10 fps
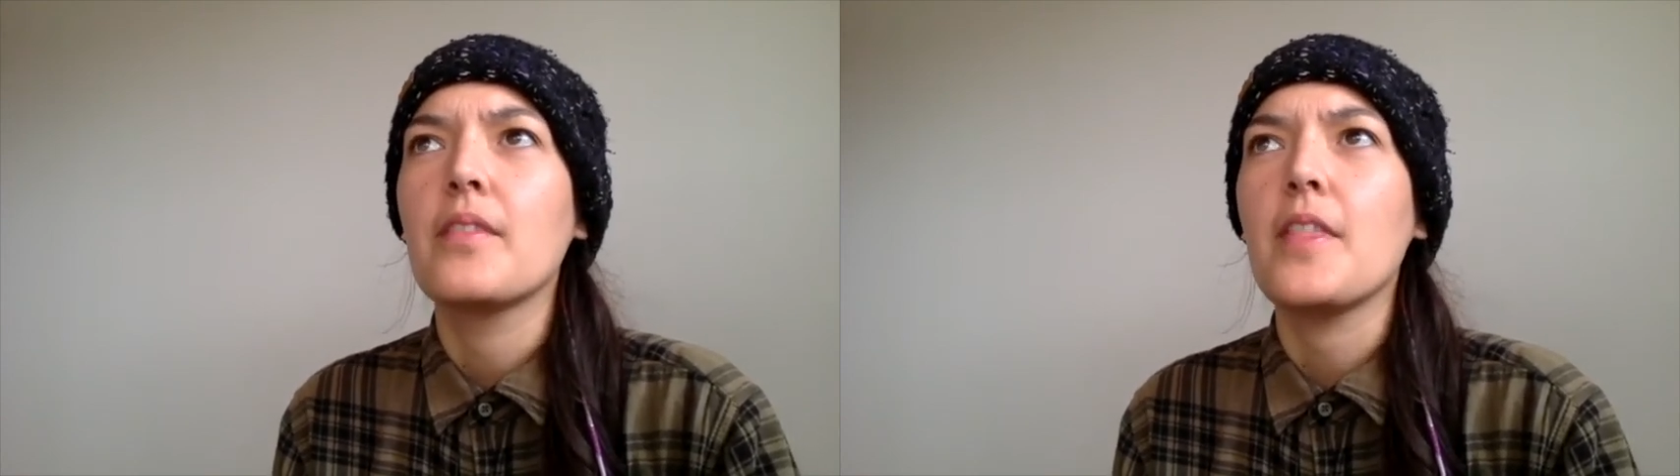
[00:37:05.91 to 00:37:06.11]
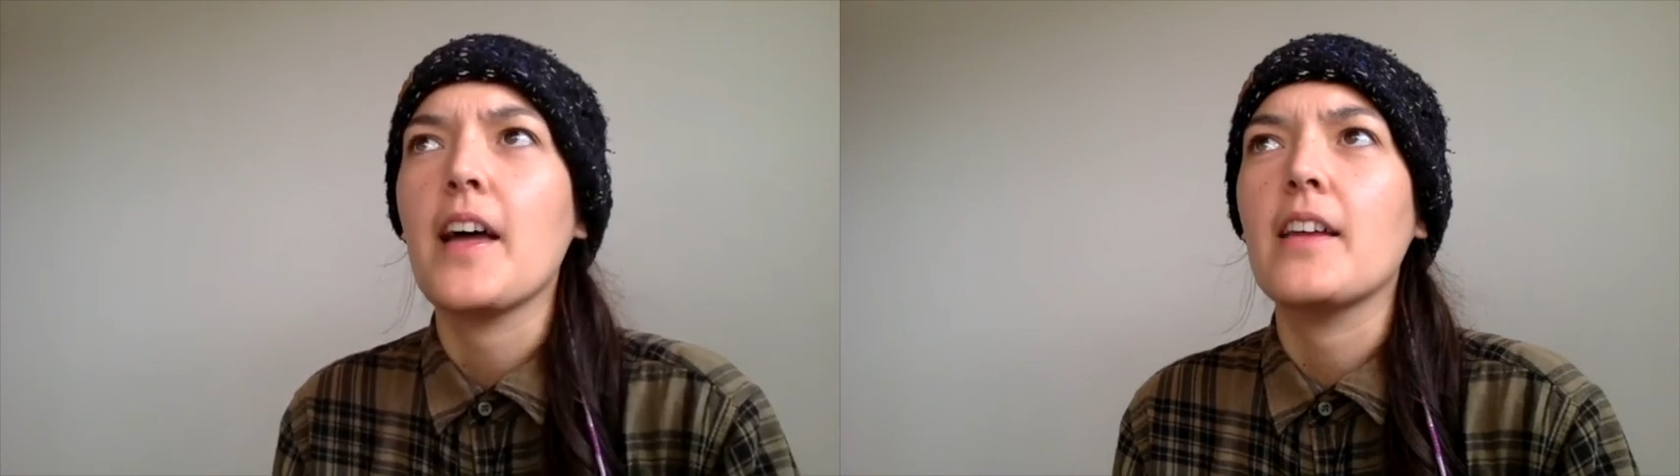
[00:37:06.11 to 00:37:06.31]

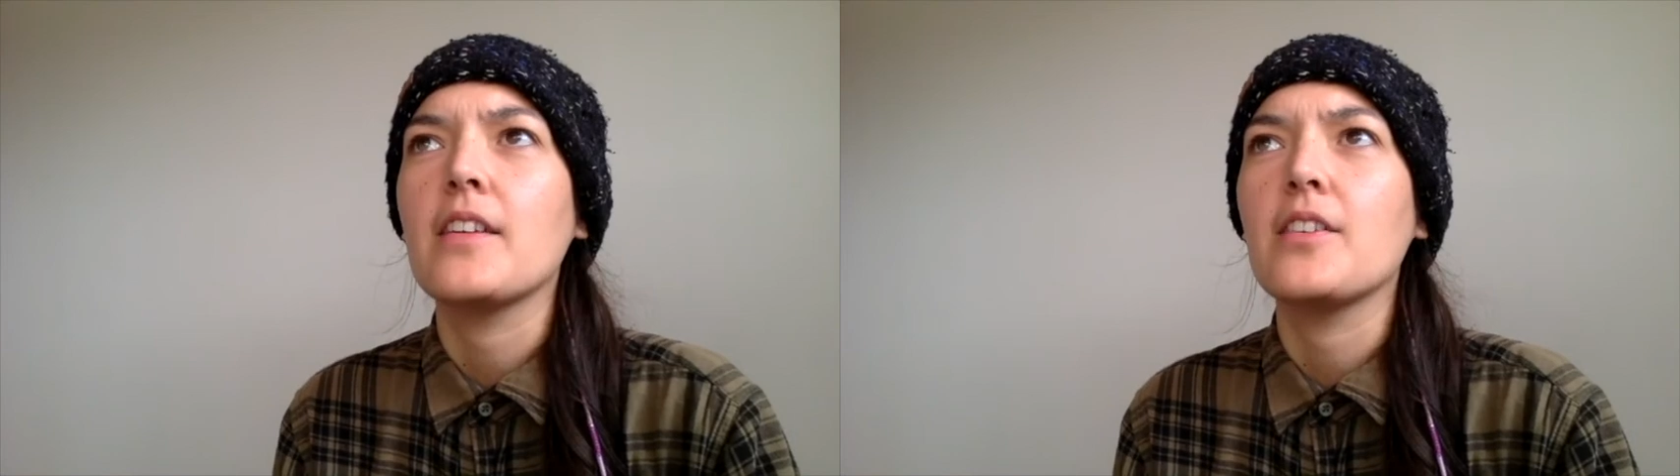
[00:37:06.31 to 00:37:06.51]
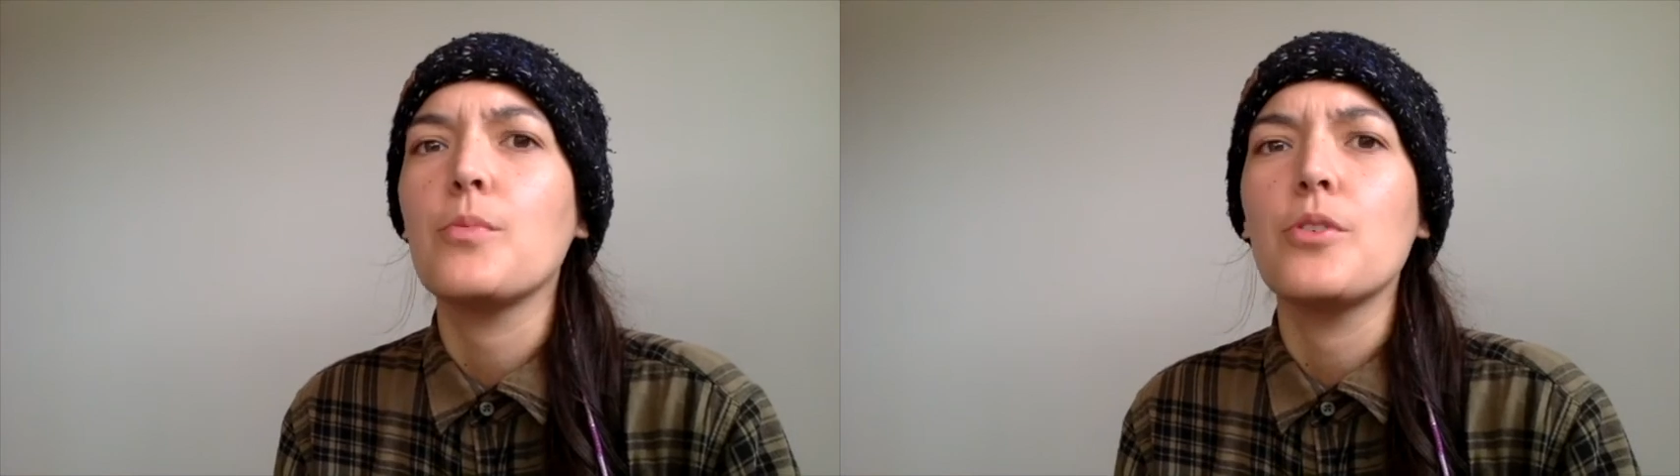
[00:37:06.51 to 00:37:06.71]
That
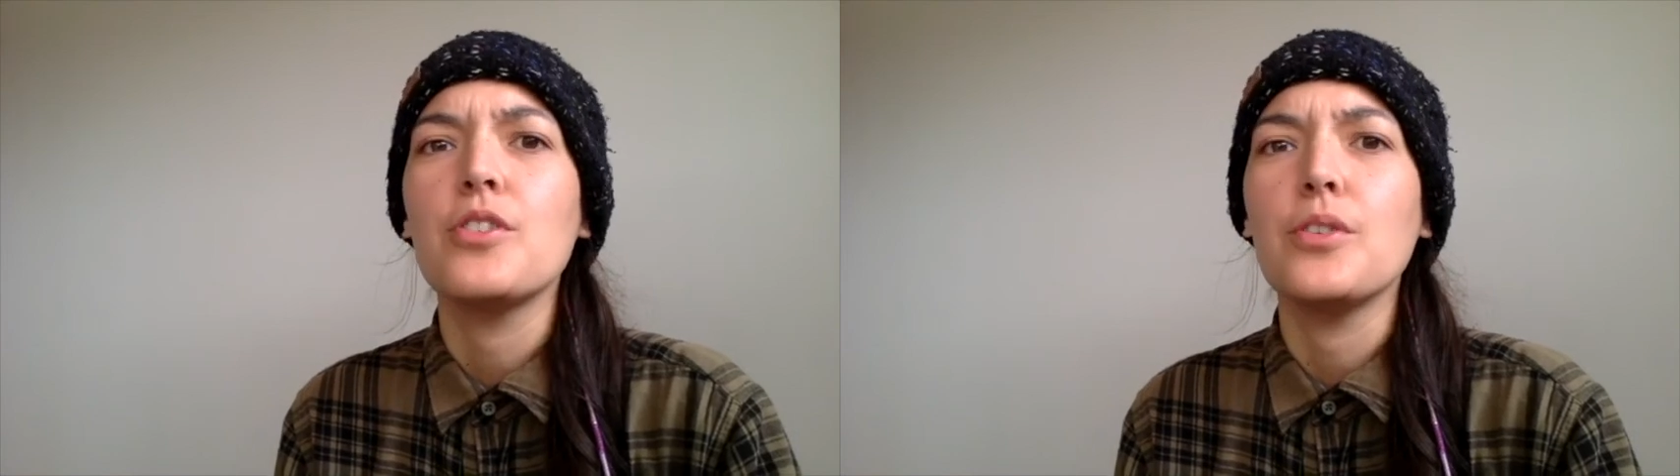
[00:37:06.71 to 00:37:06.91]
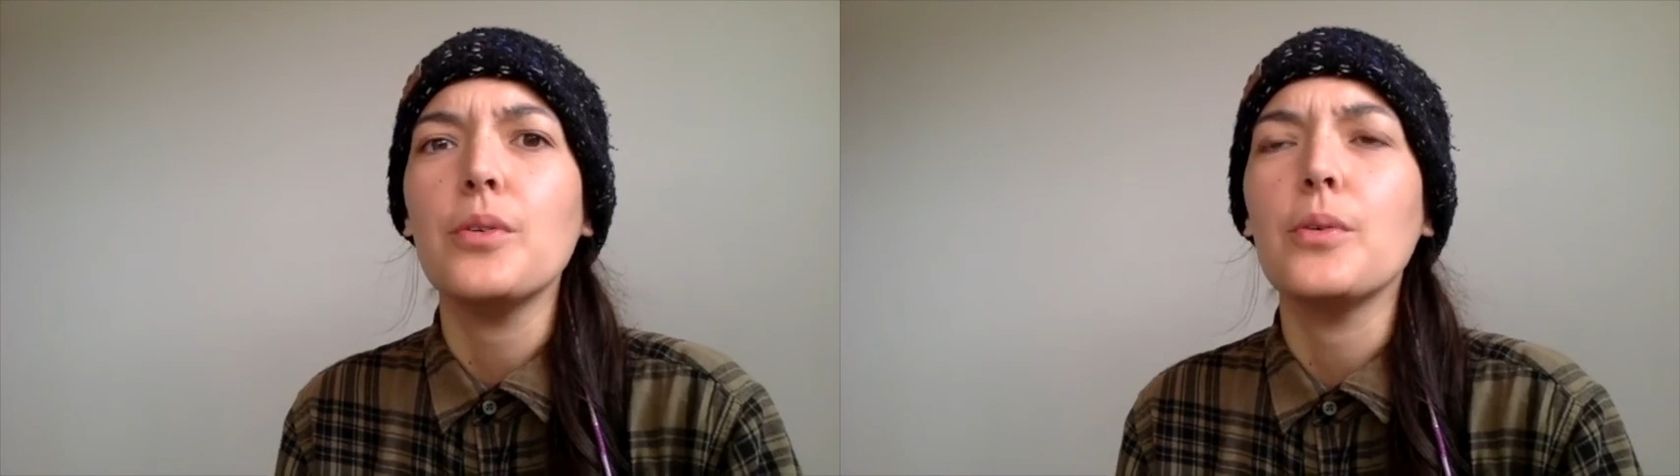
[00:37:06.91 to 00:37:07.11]
you would
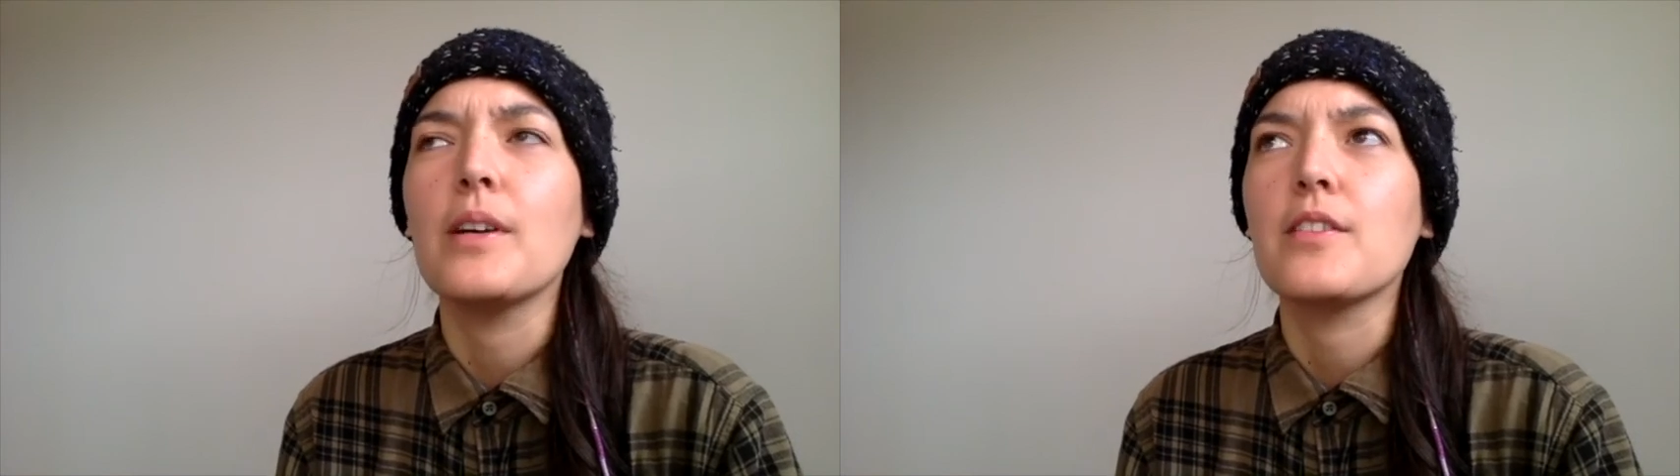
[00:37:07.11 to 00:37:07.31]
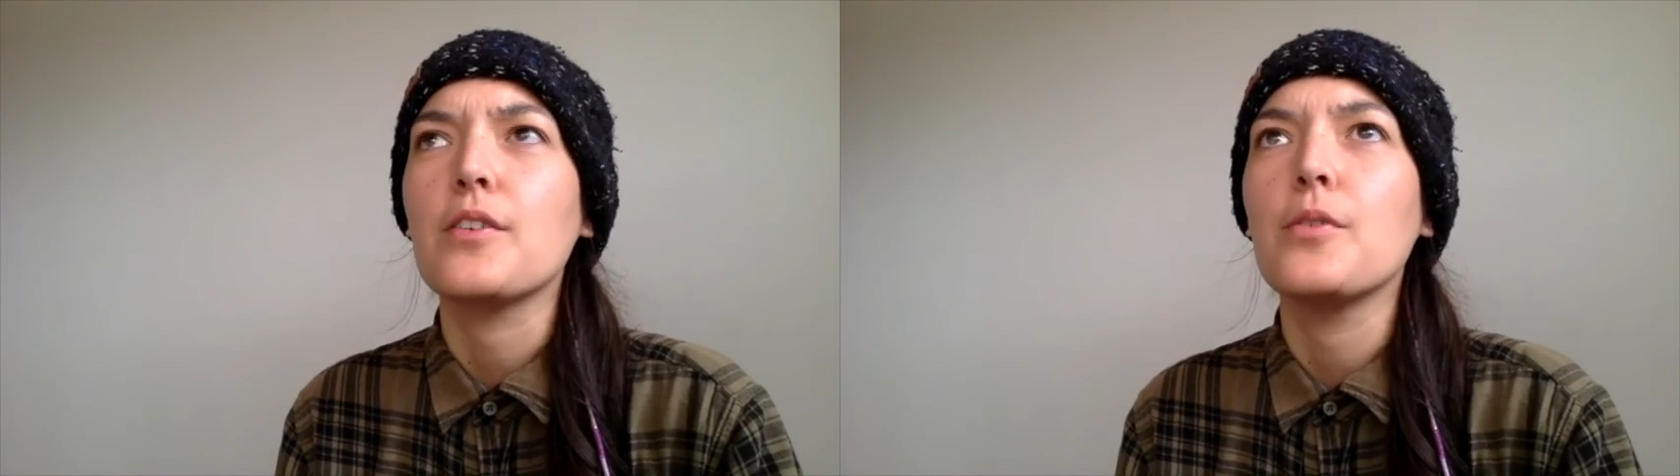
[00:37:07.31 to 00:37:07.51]
do
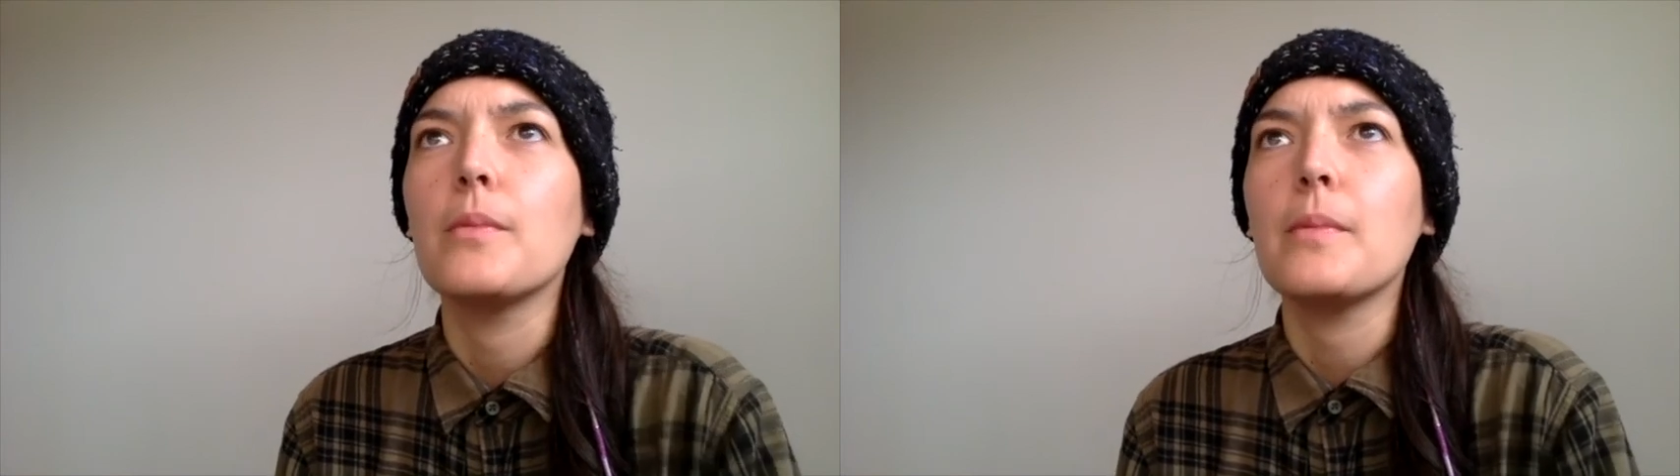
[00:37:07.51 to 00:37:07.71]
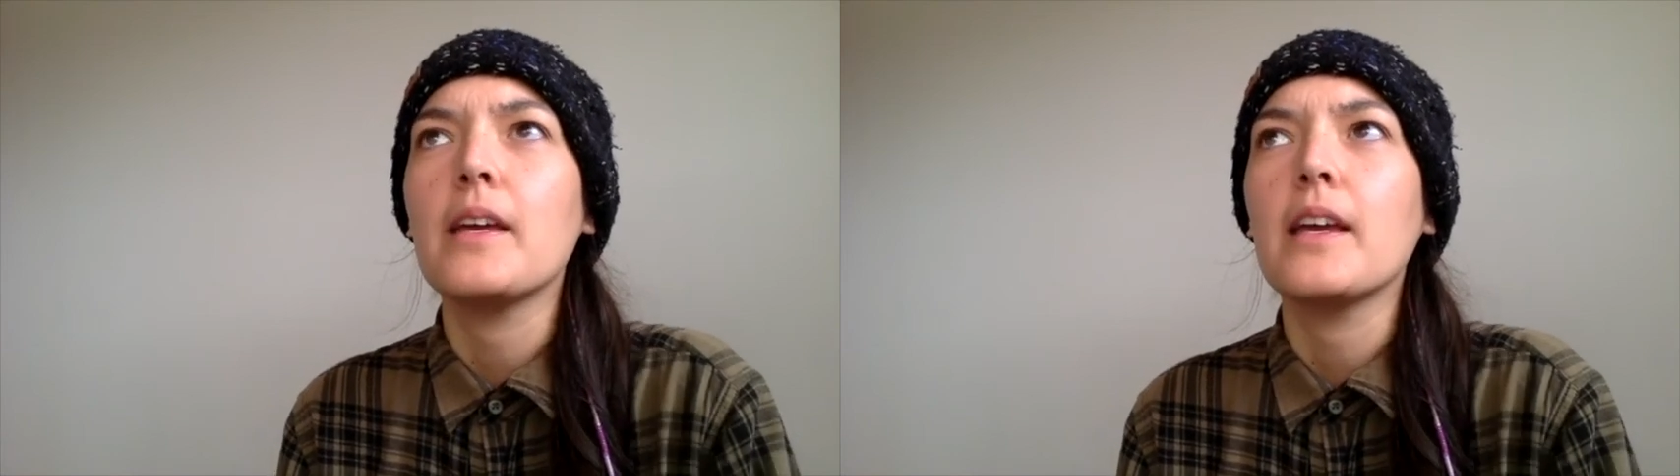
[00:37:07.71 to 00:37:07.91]
as a human
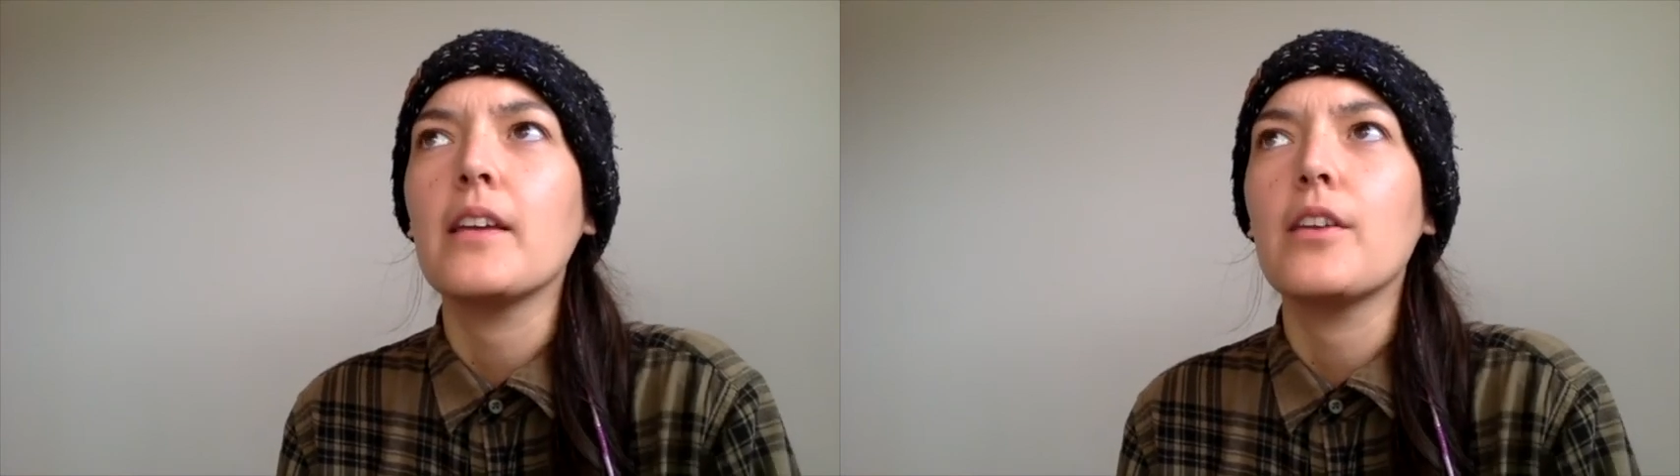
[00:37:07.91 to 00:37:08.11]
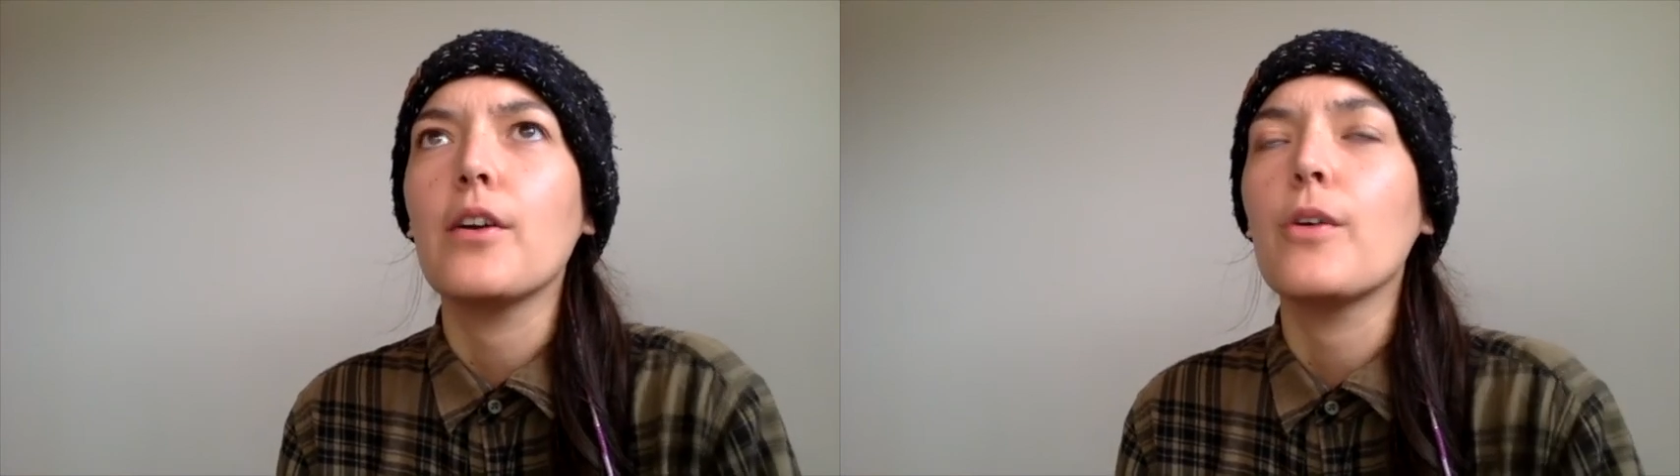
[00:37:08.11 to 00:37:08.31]
being,